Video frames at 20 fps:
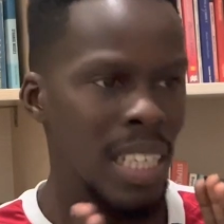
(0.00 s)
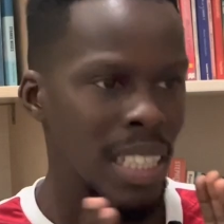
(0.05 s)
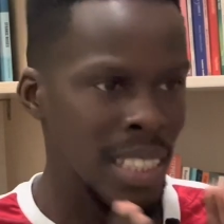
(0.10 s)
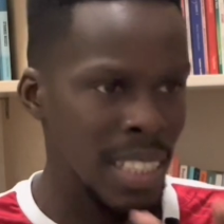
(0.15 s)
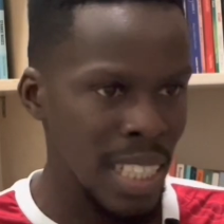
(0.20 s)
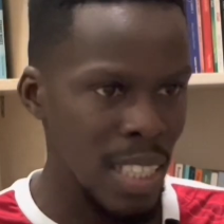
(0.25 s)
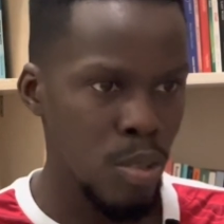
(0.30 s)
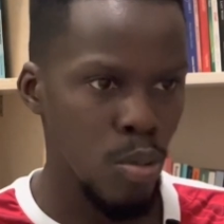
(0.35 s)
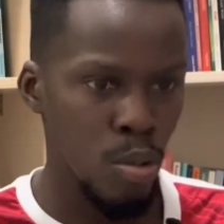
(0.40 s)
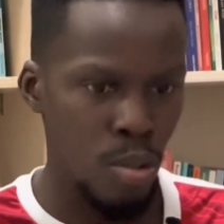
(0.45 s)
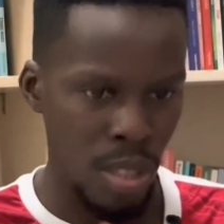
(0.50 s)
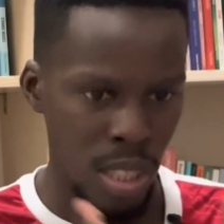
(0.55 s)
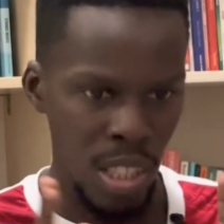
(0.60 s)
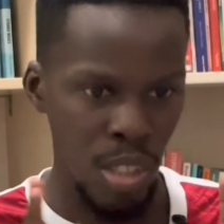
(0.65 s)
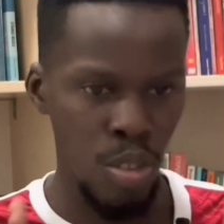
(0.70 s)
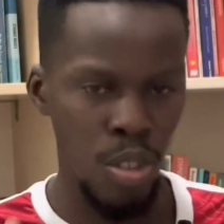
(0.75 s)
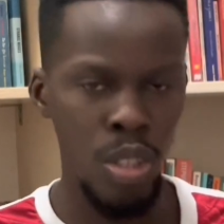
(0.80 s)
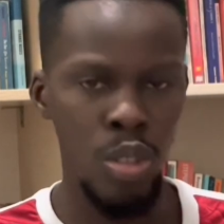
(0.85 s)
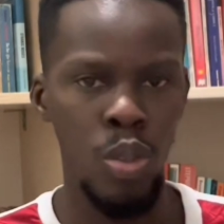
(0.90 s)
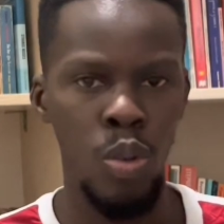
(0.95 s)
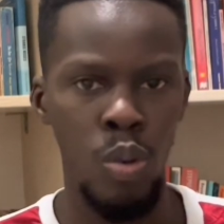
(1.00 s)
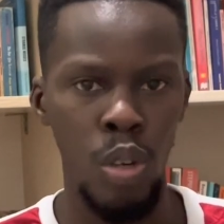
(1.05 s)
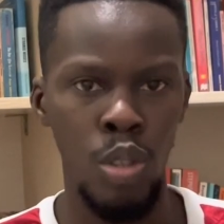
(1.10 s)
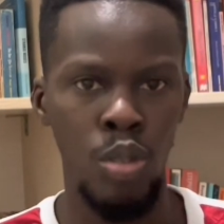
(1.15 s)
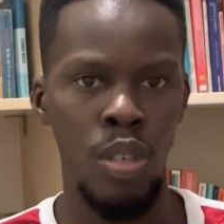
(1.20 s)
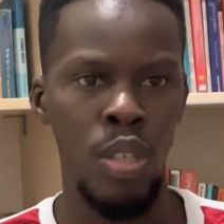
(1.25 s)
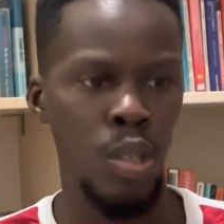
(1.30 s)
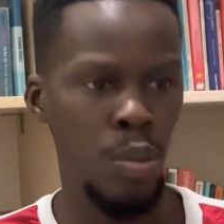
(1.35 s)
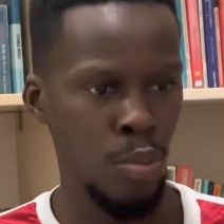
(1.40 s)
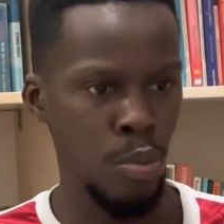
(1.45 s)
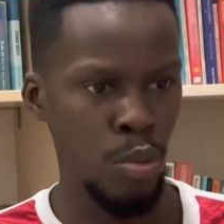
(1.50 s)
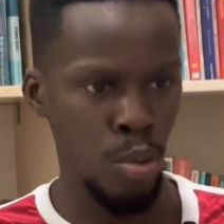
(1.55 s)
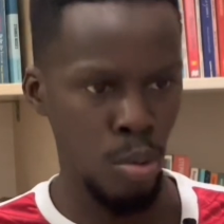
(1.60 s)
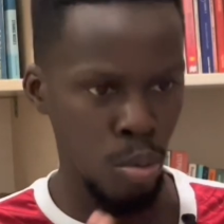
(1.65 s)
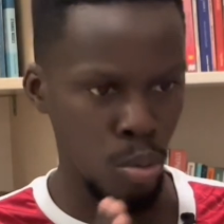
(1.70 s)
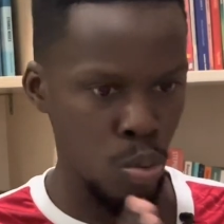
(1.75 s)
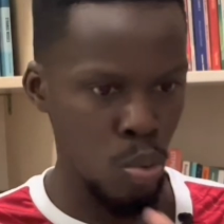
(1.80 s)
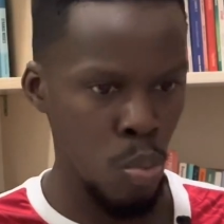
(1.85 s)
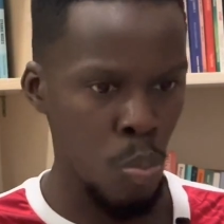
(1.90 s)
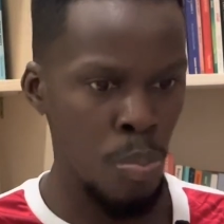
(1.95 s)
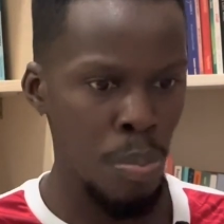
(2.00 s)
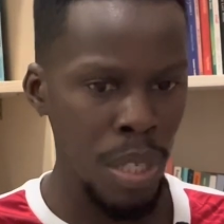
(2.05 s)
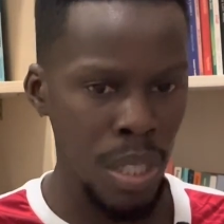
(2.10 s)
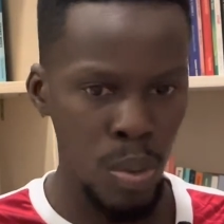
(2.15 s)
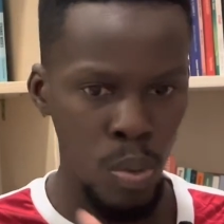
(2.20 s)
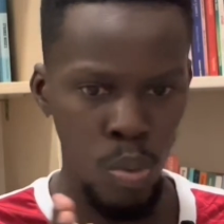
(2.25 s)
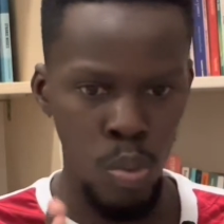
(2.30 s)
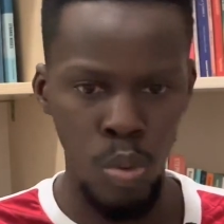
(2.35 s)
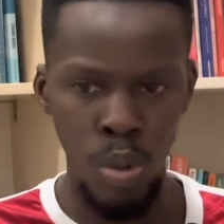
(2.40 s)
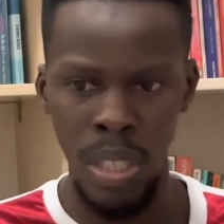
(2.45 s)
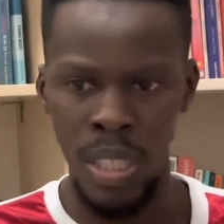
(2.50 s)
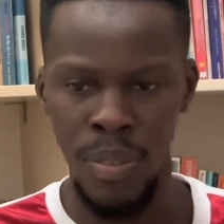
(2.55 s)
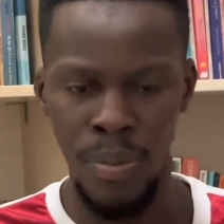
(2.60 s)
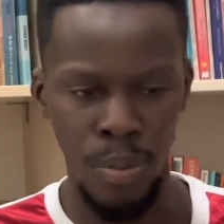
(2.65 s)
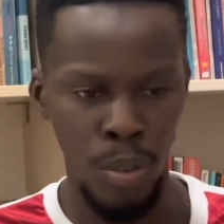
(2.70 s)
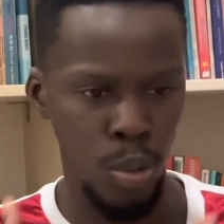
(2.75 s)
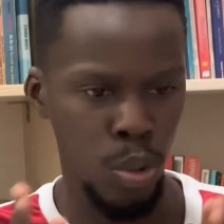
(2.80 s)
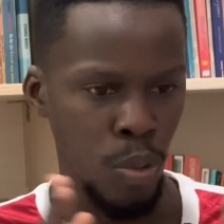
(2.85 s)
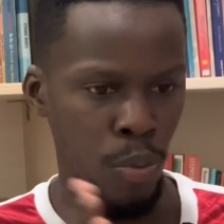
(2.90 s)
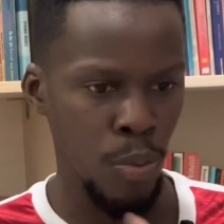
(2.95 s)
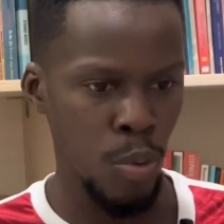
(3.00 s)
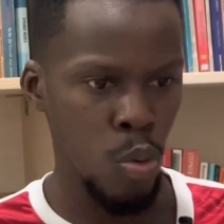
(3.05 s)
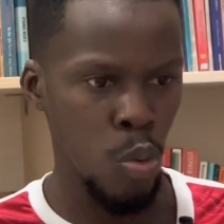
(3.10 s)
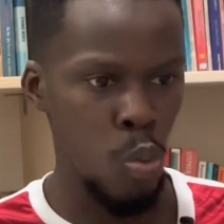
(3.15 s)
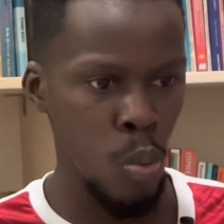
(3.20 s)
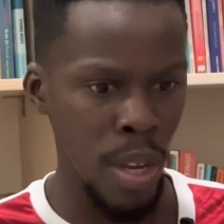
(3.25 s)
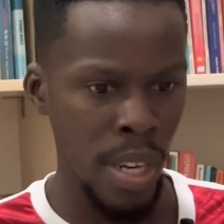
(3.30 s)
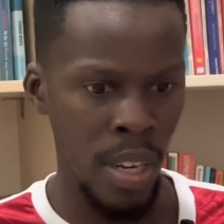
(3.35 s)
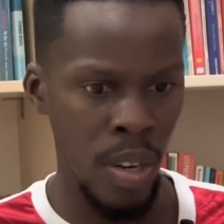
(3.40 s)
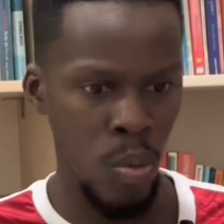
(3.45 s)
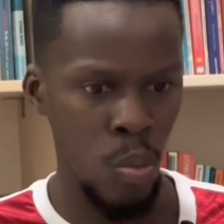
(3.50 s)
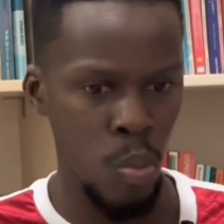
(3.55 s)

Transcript: Just concentrate on what you are supposed to do. Beat who is in front of you. Win.